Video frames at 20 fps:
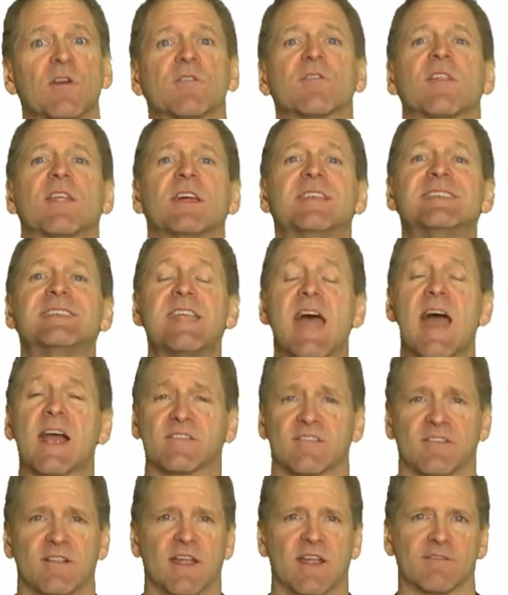for you for the
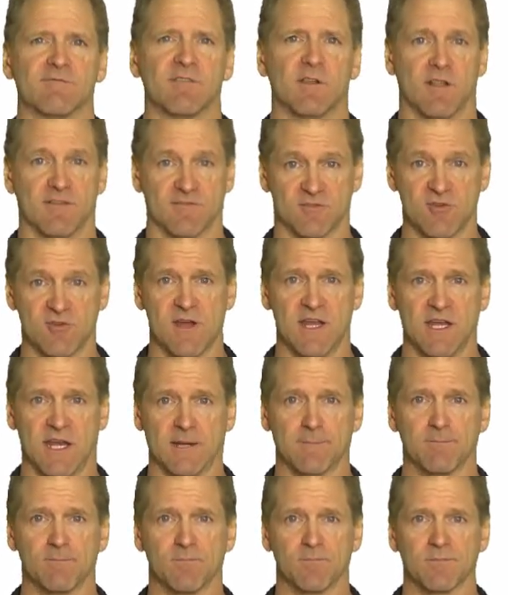next level of
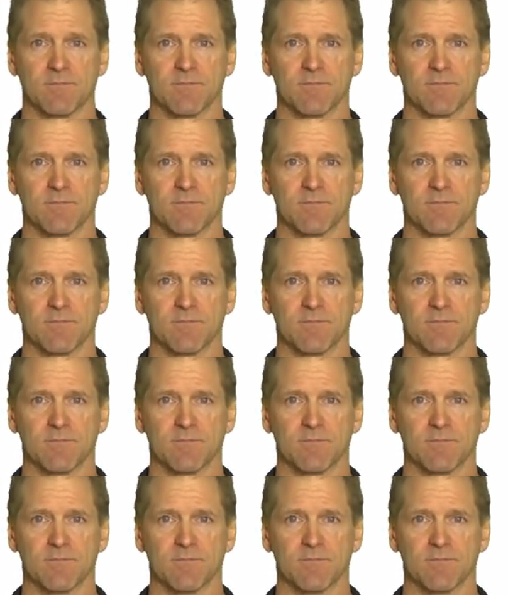training.